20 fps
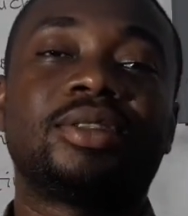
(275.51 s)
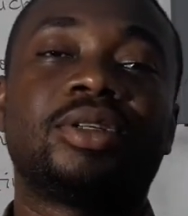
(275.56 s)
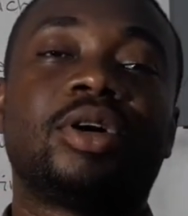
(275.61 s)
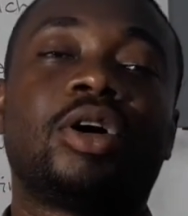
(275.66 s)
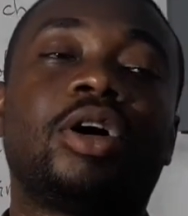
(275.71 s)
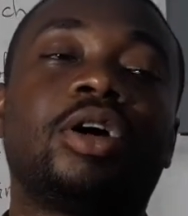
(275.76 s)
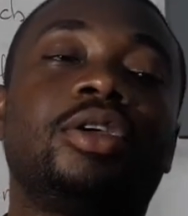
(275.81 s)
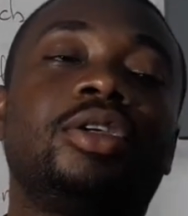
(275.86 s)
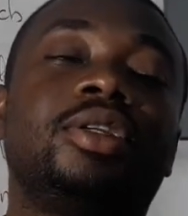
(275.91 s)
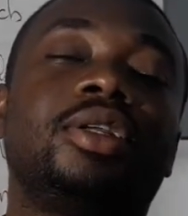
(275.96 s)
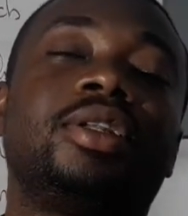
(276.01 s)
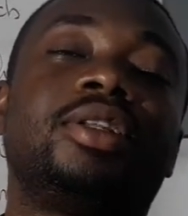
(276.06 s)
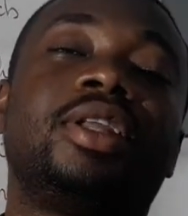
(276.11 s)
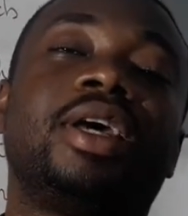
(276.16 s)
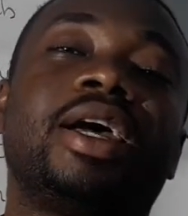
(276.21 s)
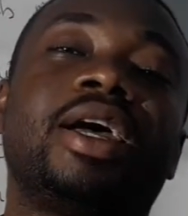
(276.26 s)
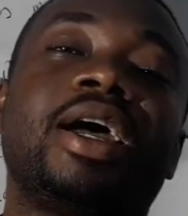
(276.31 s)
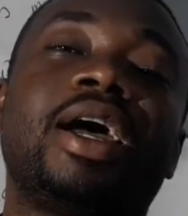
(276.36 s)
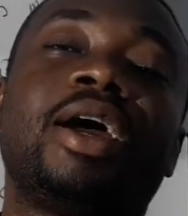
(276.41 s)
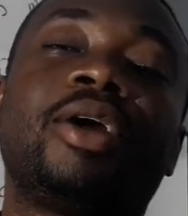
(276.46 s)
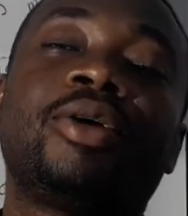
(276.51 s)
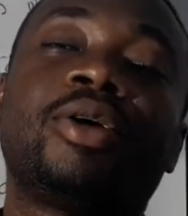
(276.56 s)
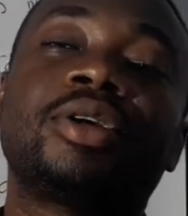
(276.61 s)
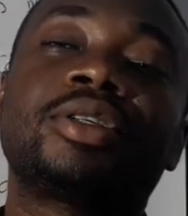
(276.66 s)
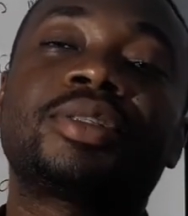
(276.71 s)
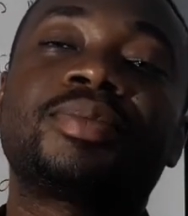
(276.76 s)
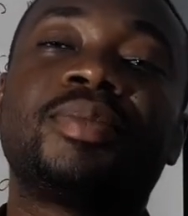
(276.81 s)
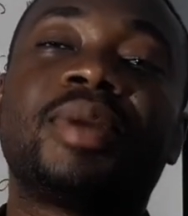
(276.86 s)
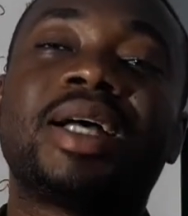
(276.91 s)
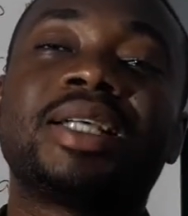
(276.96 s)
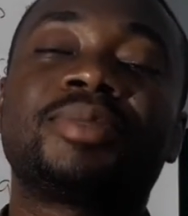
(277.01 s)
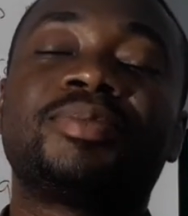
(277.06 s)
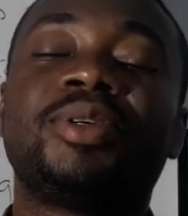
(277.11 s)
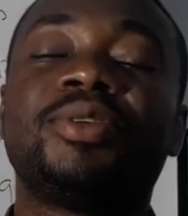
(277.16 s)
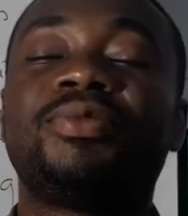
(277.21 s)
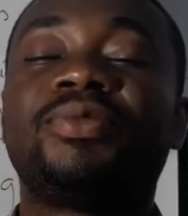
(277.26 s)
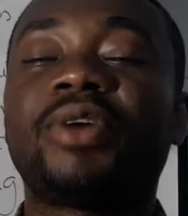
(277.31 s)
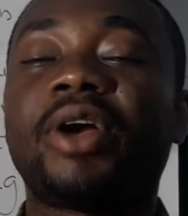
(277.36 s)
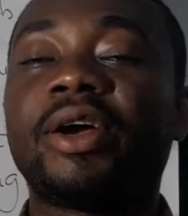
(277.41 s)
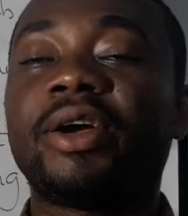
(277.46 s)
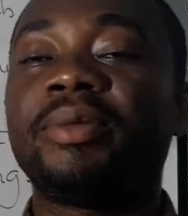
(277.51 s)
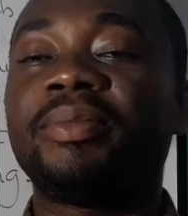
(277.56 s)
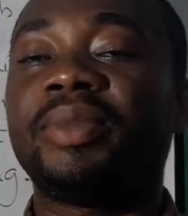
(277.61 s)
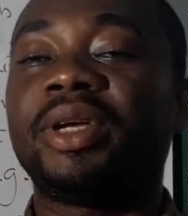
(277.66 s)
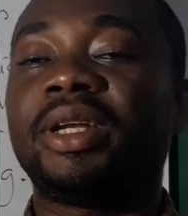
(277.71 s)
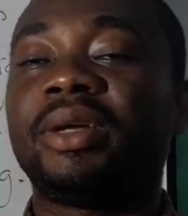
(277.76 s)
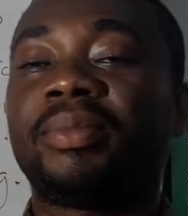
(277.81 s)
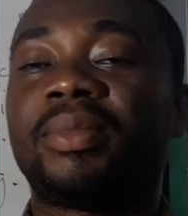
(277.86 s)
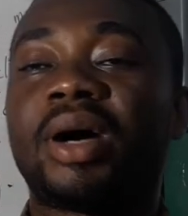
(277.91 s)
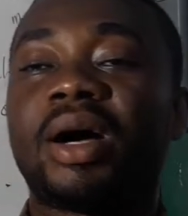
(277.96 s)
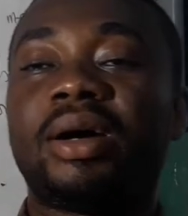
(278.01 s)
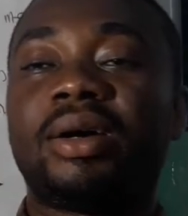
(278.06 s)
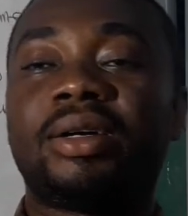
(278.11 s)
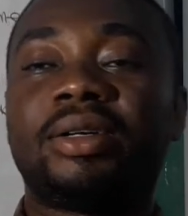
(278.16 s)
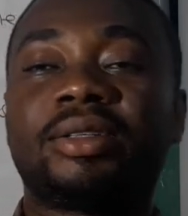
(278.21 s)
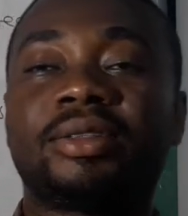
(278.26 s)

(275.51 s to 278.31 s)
or the errors must be very minimal,